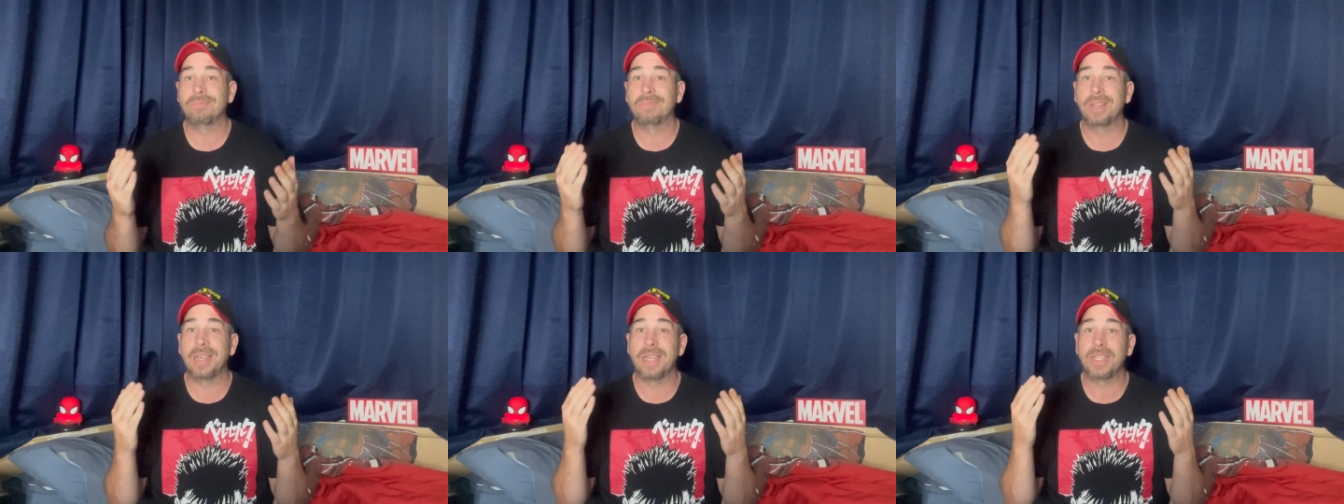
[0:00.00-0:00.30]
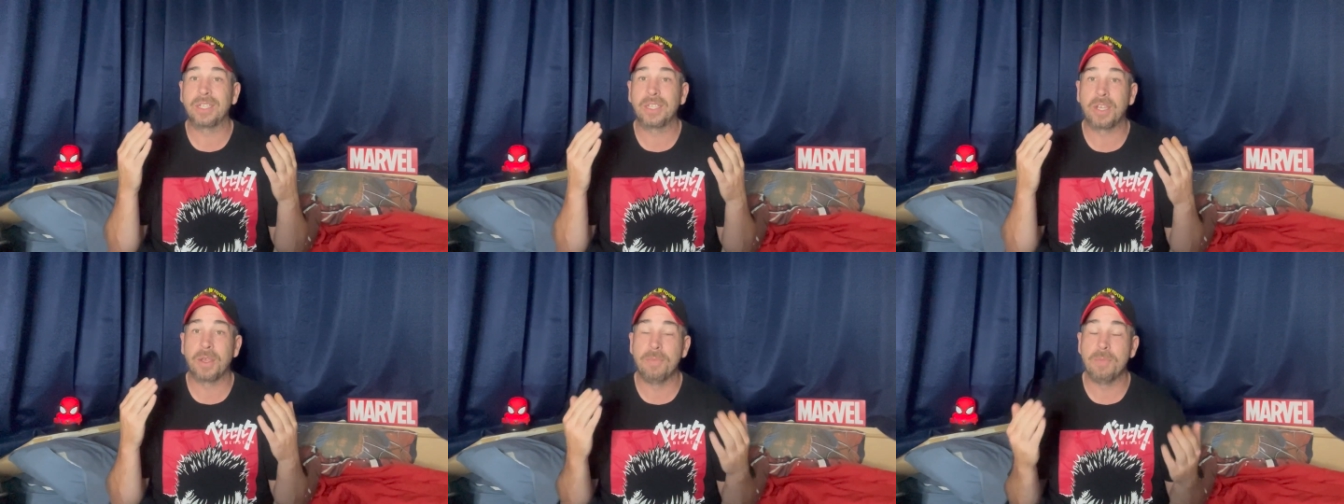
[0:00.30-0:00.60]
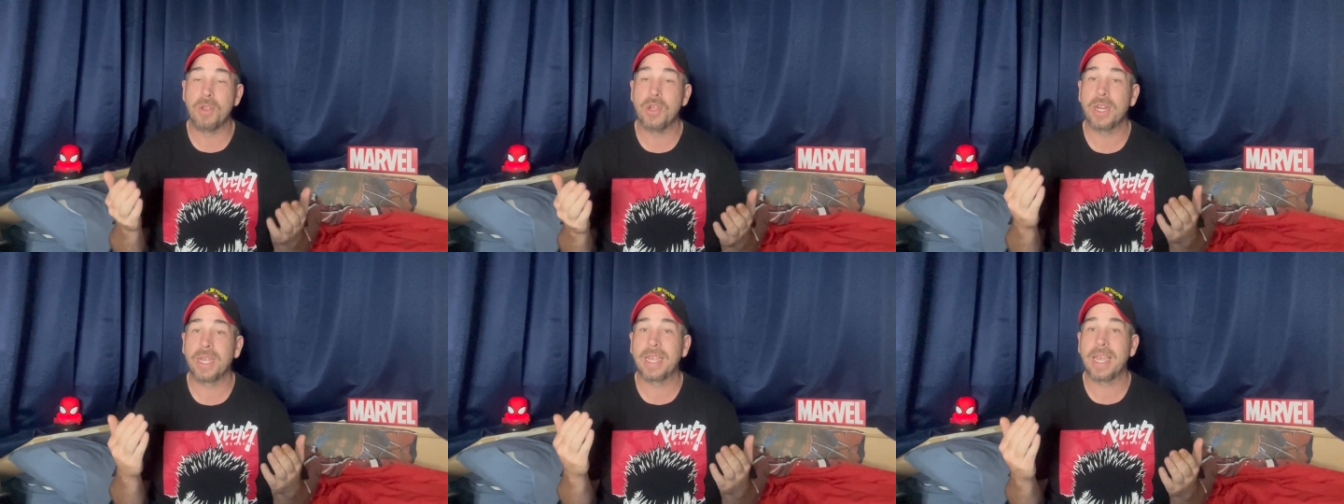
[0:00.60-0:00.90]
It's
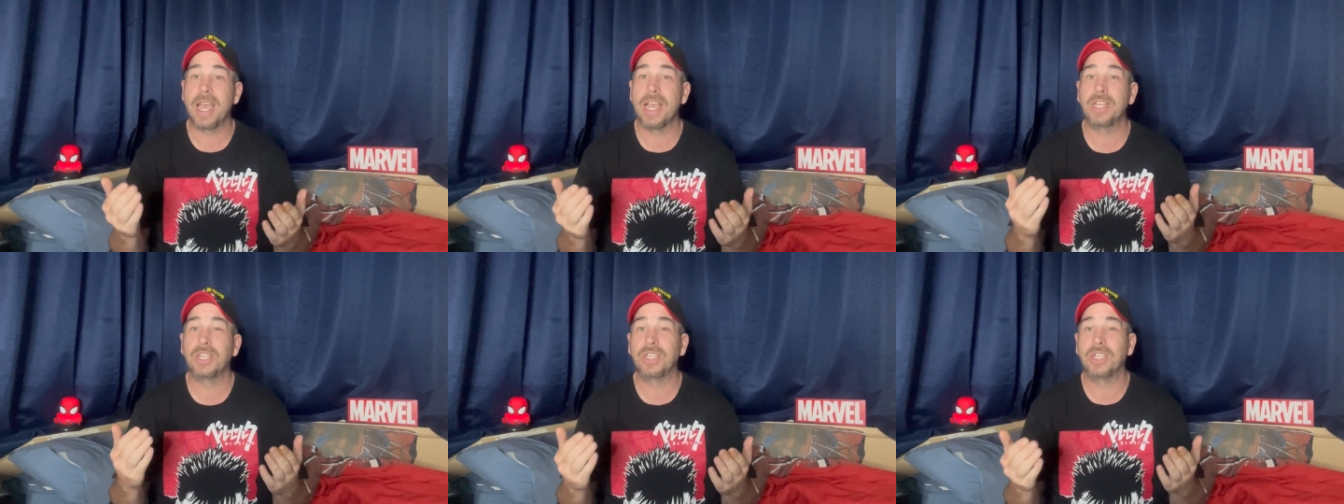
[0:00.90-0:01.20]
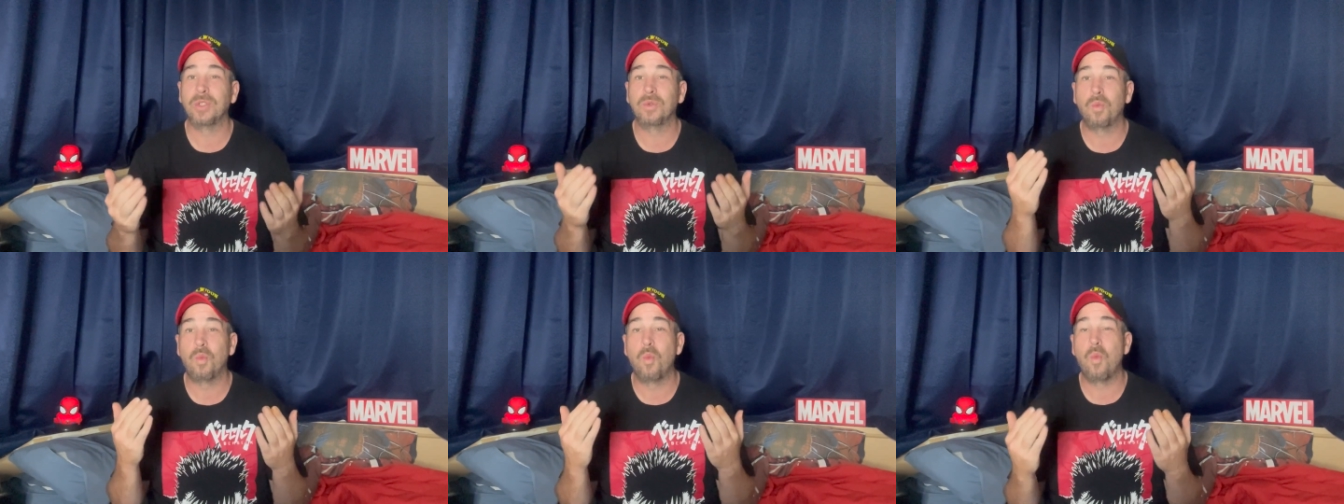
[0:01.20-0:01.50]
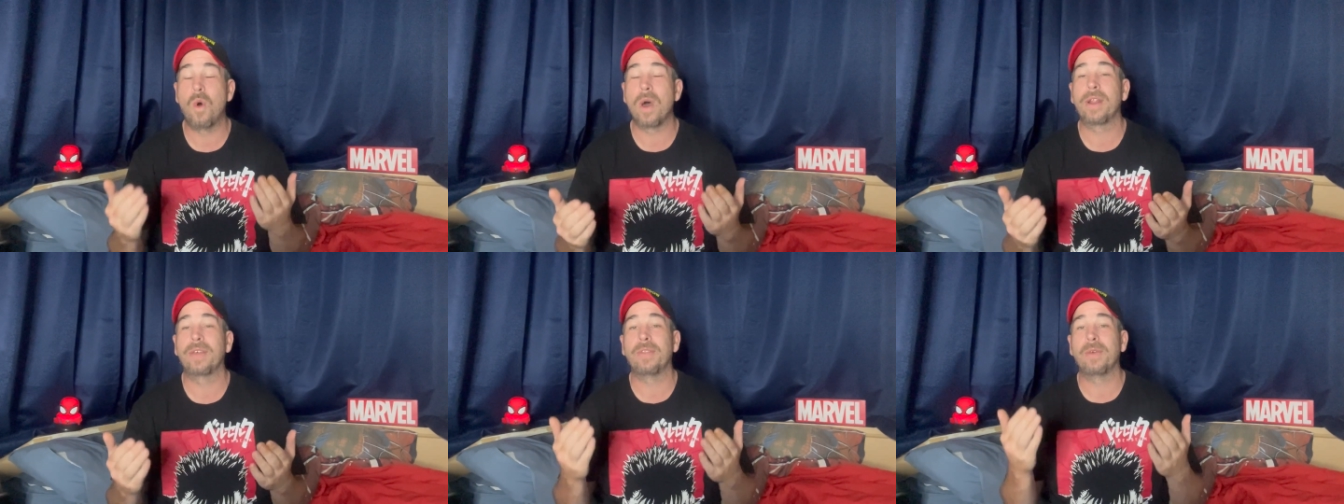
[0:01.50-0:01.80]
communication is
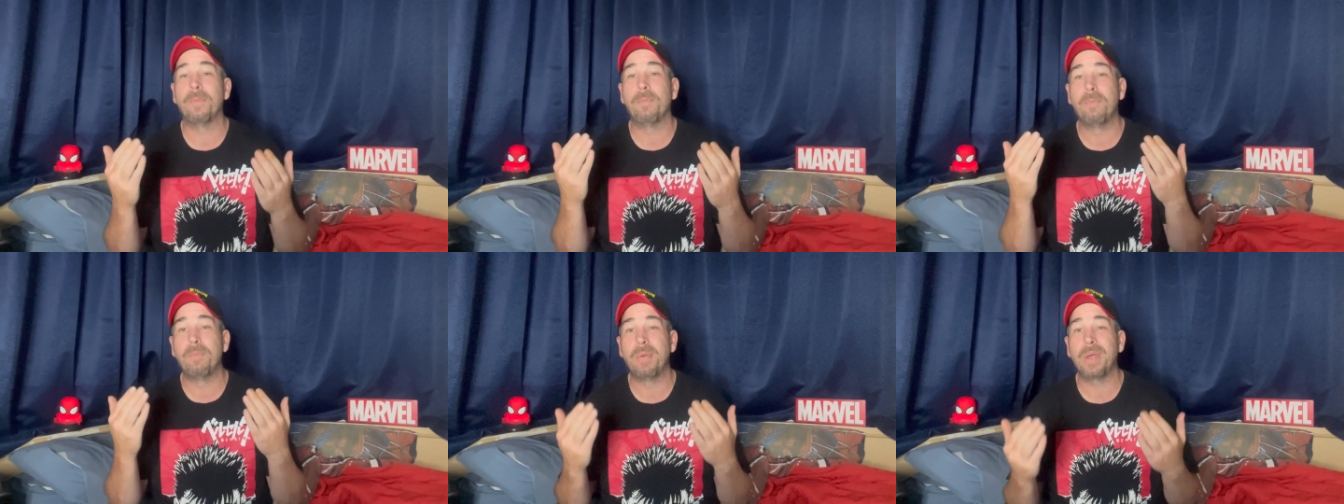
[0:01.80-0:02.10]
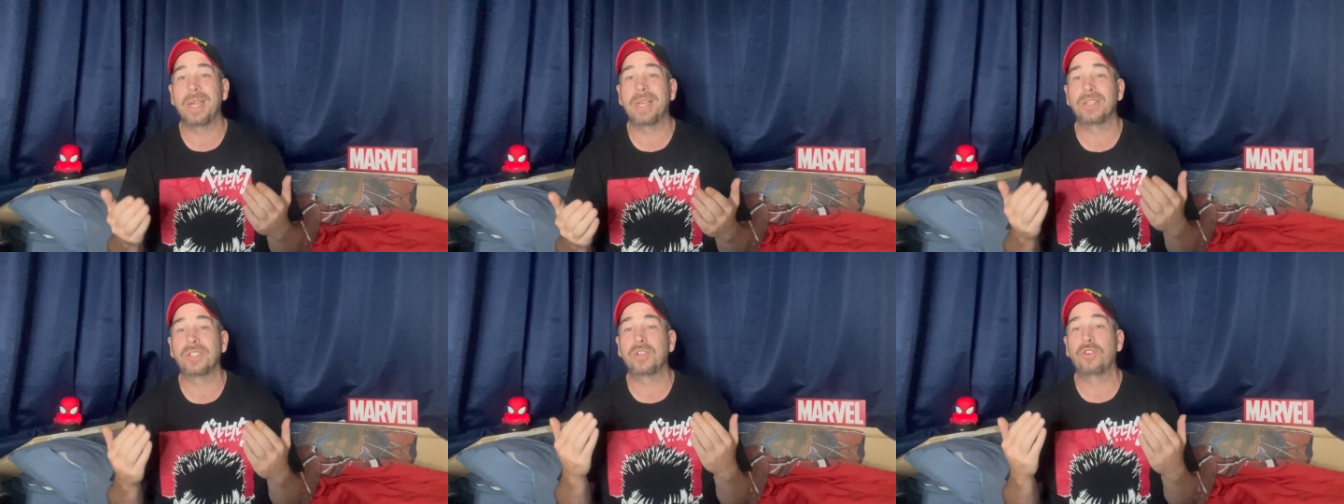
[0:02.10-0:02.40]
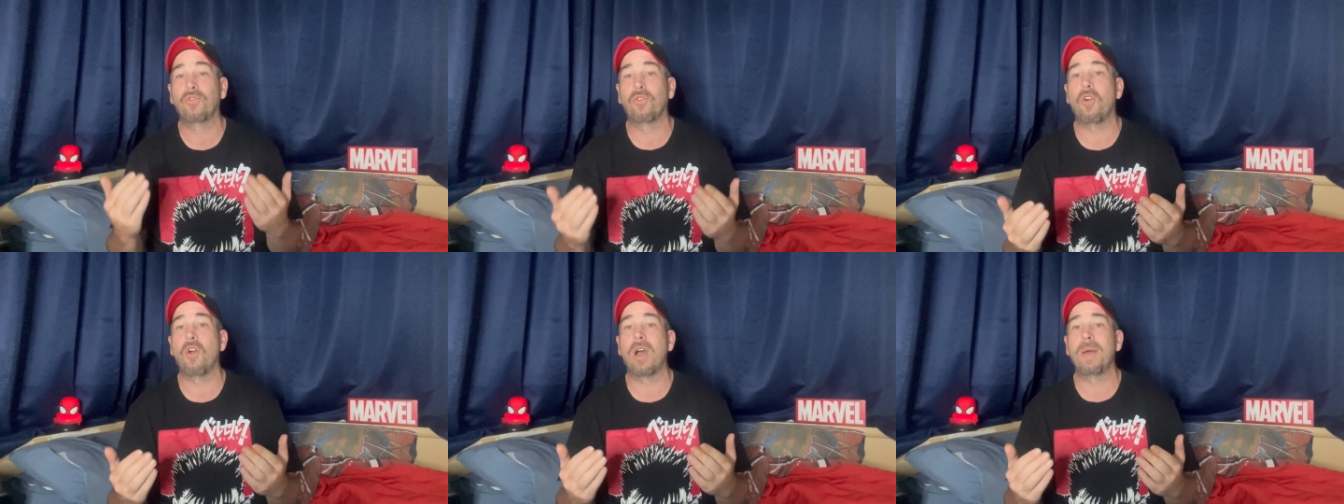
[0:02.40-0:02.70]
one of the biggest
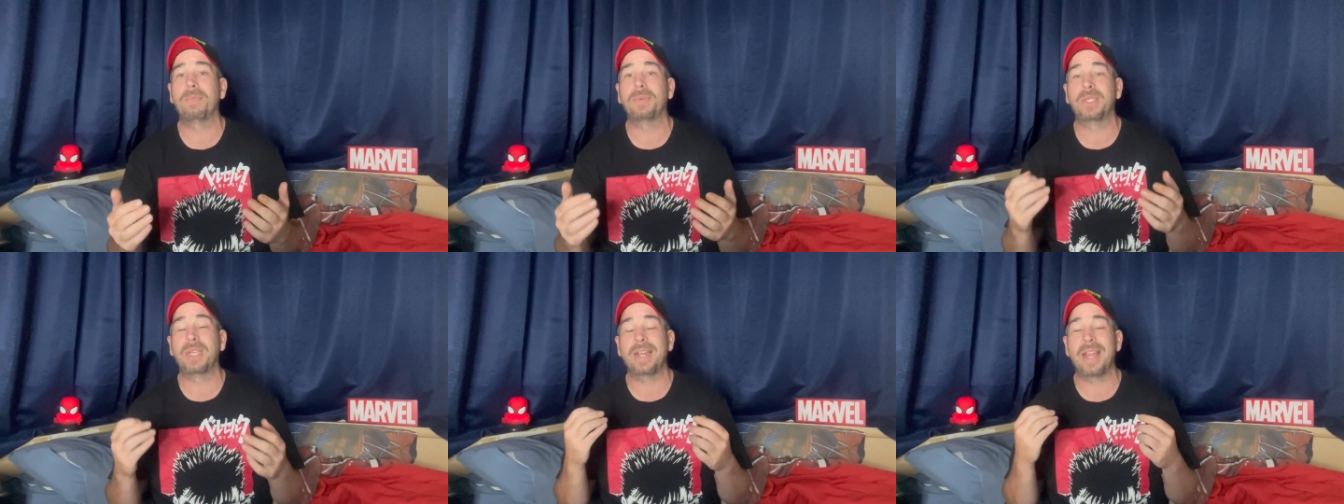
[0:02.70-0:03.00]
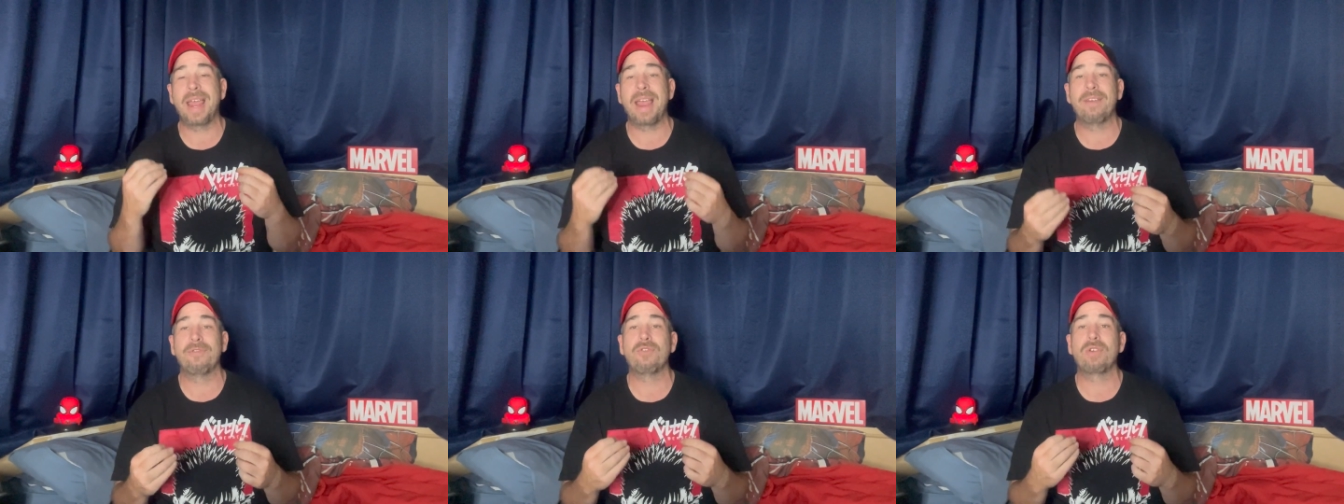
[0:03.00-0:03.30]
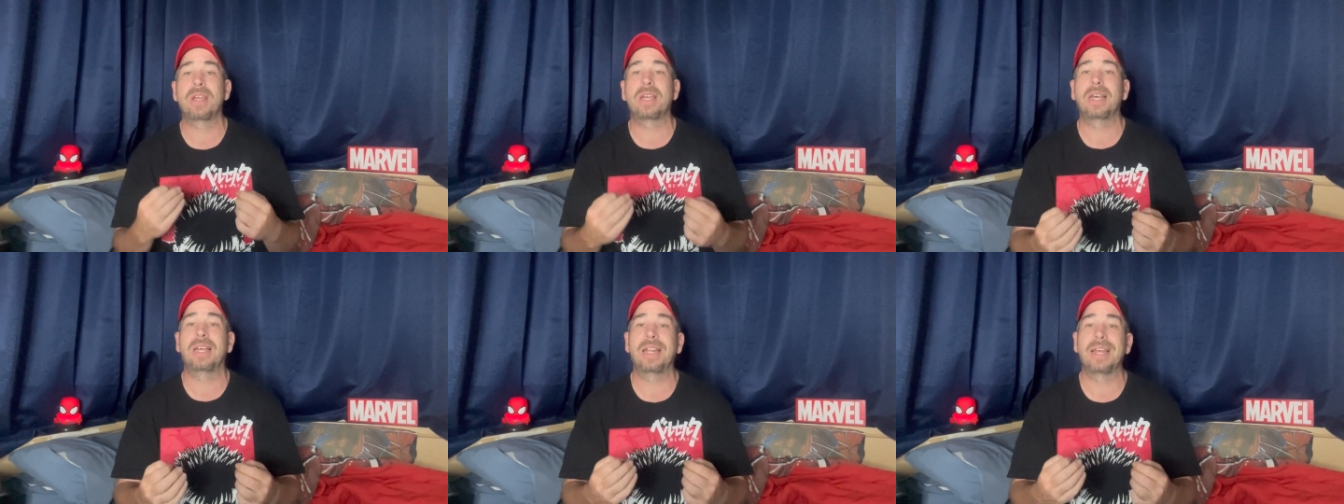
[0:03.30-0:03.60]
gripes that
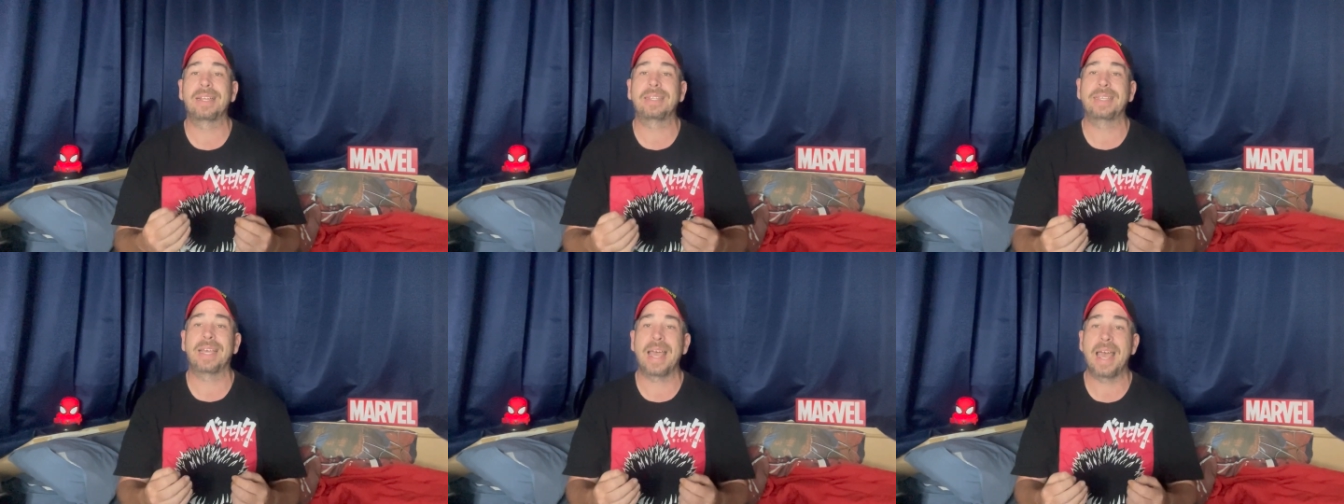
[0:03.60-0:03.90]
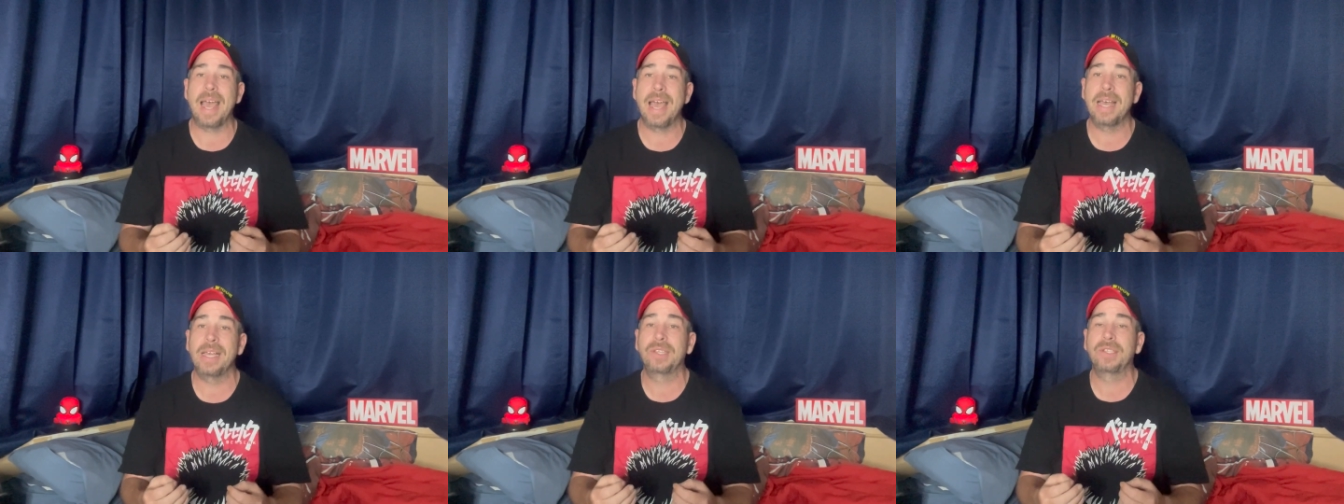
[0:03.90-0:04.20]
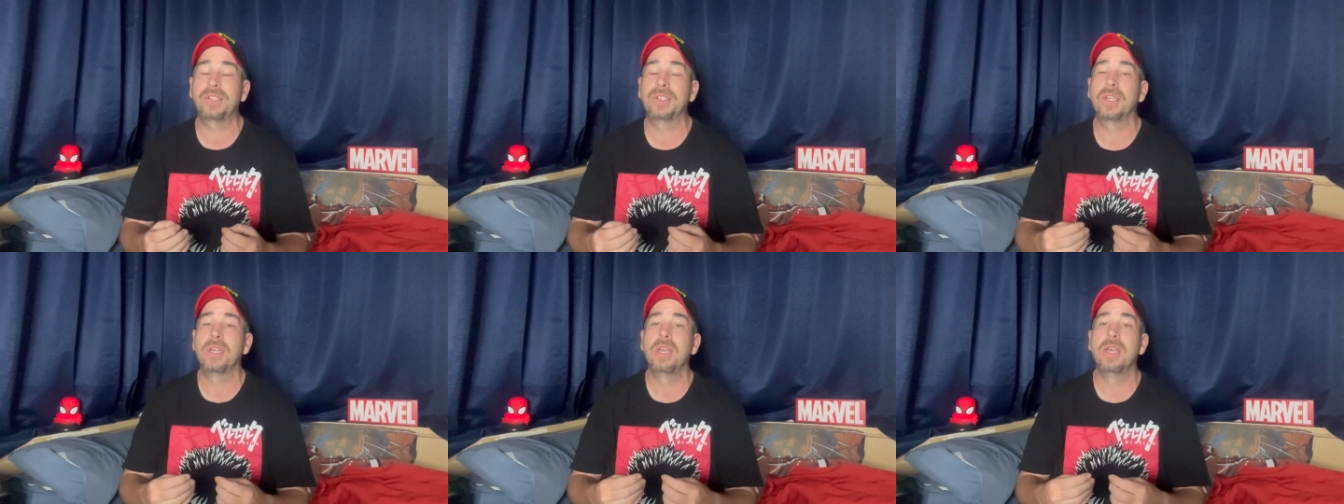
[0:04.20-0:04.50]
every collector
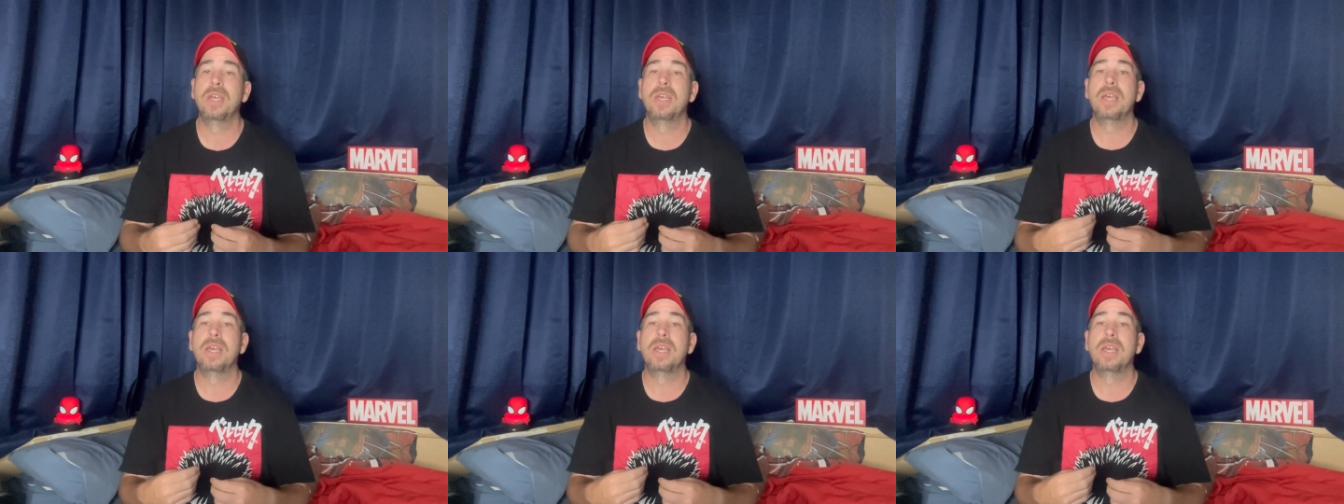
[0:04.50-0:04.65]
has,